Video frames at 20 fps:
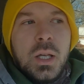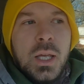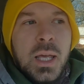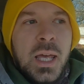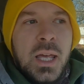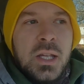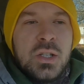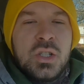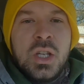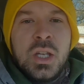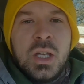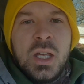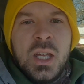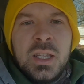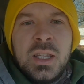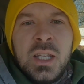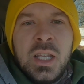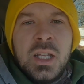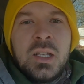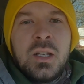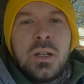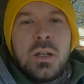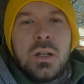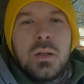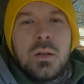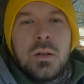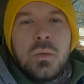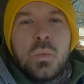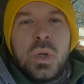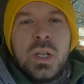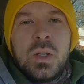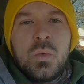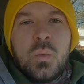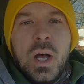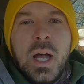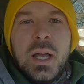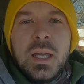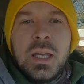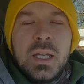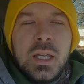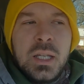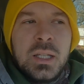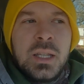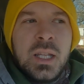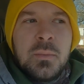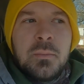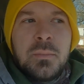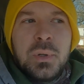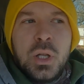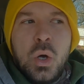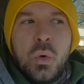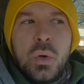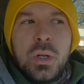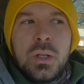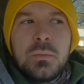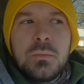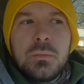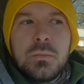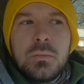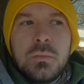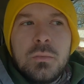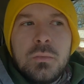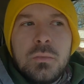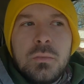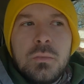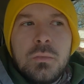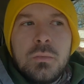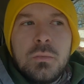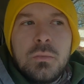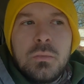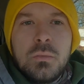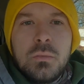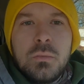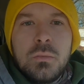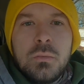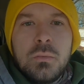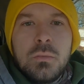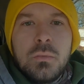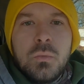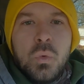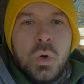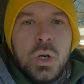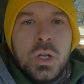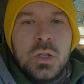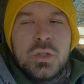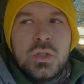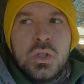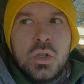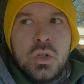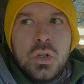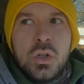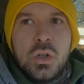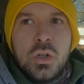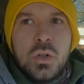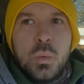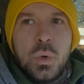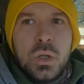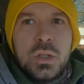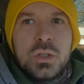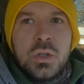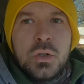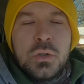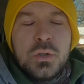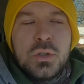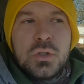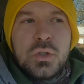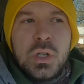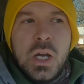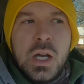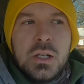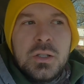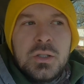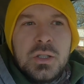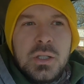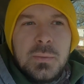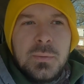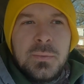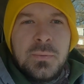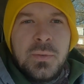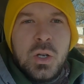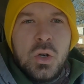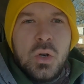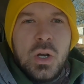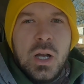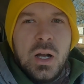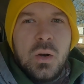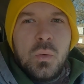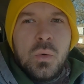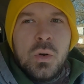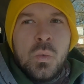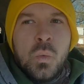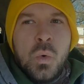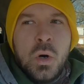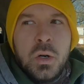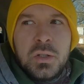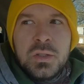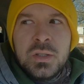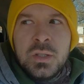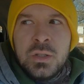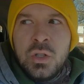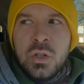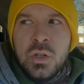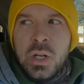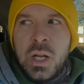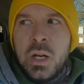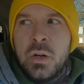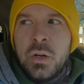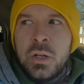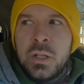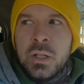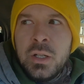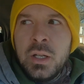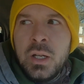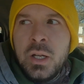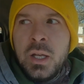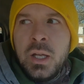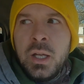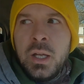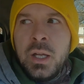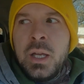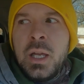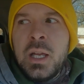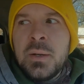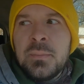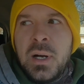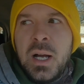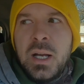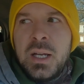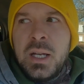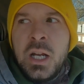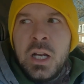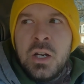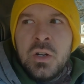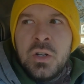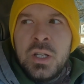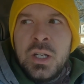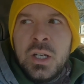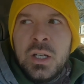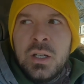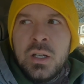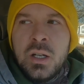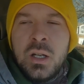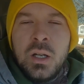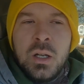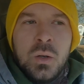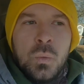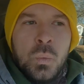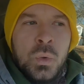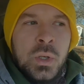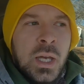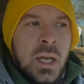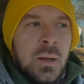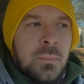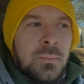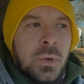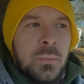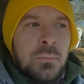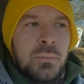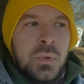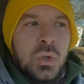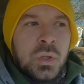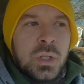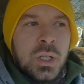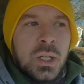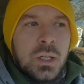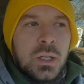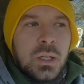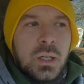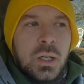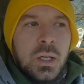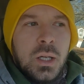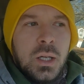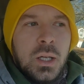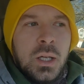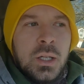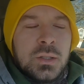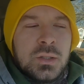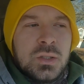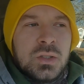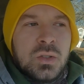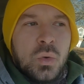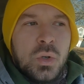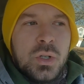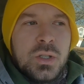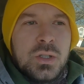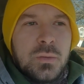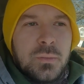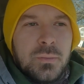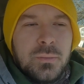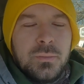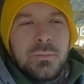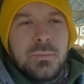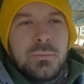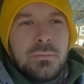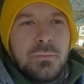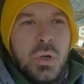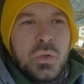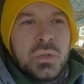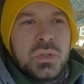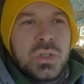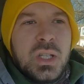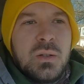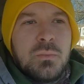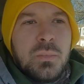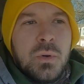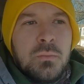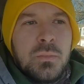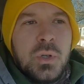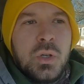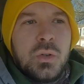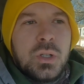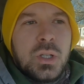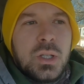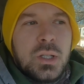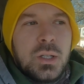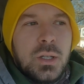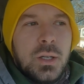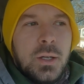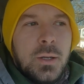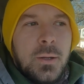edge it, and then weed whack it, and then blow it? What's your strategy? Figure out what works in your area. In my area, we have Bermuda and Zoysia, mostly Bermuda